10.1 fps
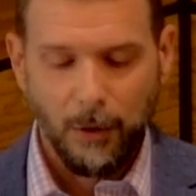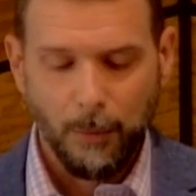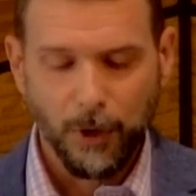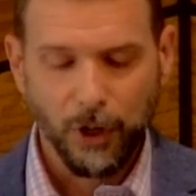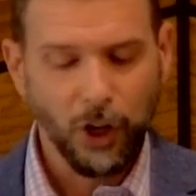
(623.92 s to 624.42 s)

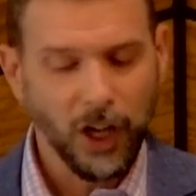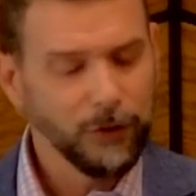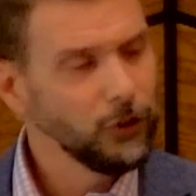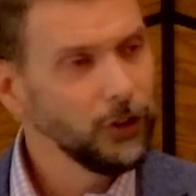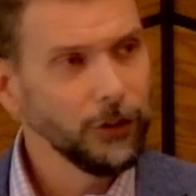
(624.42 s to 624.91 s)
But a lot
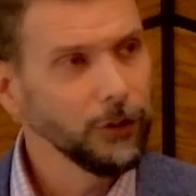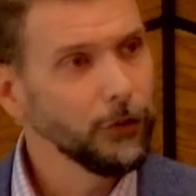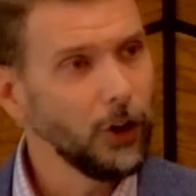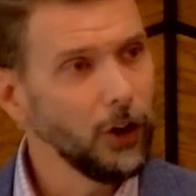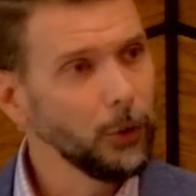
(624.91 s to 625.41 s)
of Jesus'
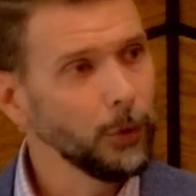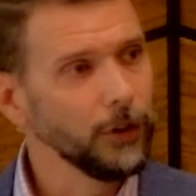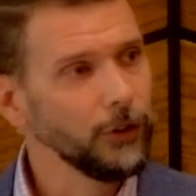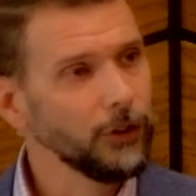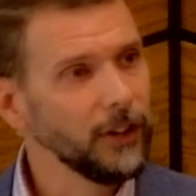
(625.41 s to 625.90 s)

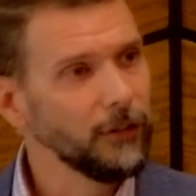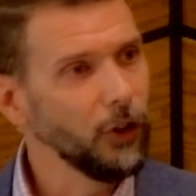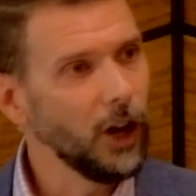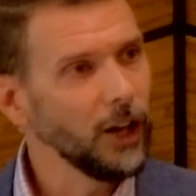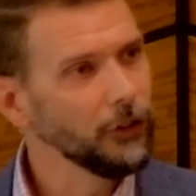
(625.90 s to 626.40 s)
followers have
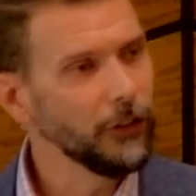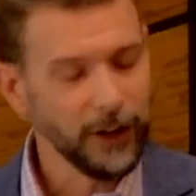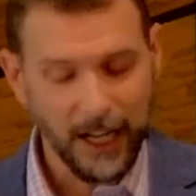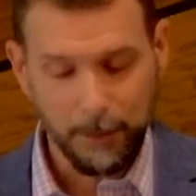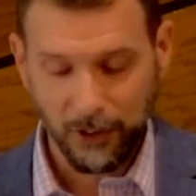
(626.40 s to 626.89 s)
lost
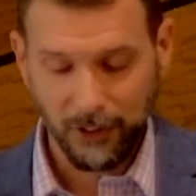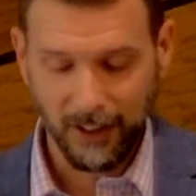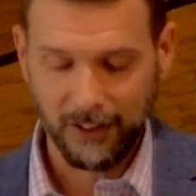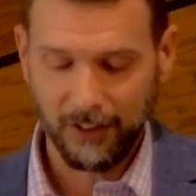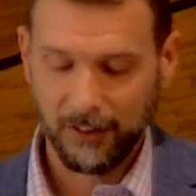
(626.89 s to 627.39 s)
their
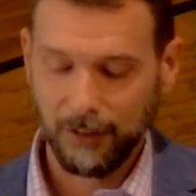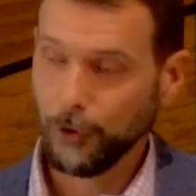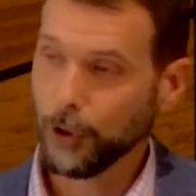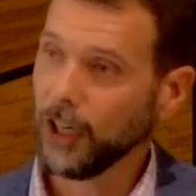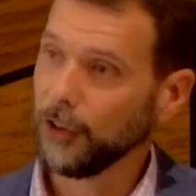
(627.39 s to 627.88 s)
appetite
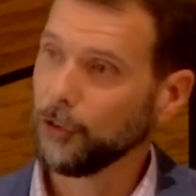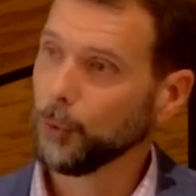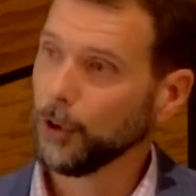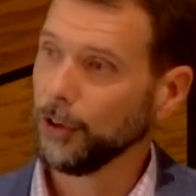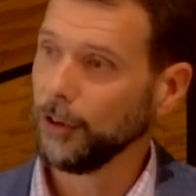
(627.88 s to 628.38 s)
for God's
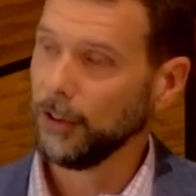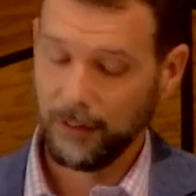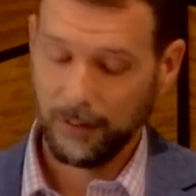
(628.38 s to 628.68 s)
Word.